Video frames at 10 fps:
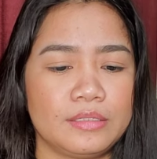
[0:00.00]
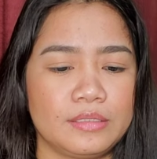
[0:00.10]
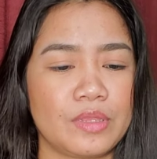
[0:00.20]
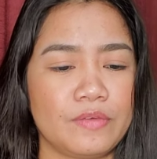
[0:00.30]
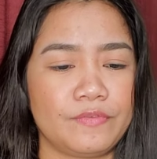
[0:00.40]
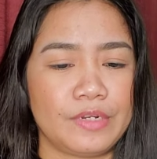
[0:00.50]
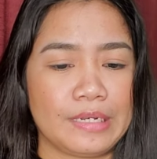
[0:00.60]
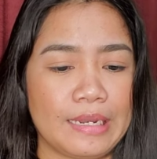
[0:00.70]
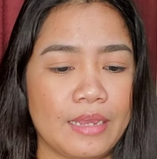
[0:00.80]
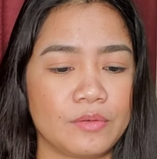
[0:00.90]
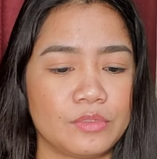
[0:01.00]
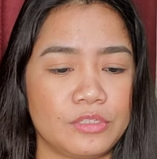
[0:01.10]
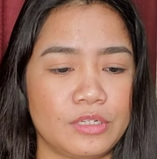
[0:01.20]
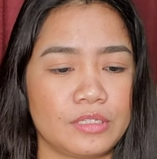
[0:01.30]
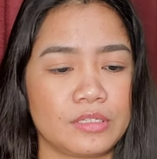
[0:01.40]
With different
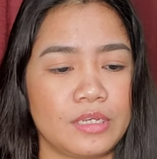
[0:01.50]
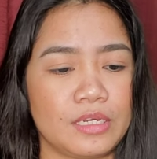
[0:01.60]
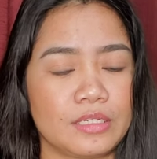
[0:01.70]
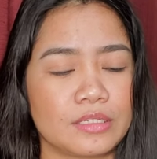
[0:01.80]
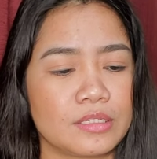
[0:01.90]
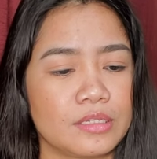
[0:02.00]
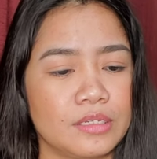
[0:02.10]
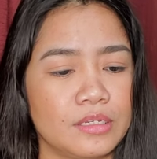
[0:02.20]
languages, guys.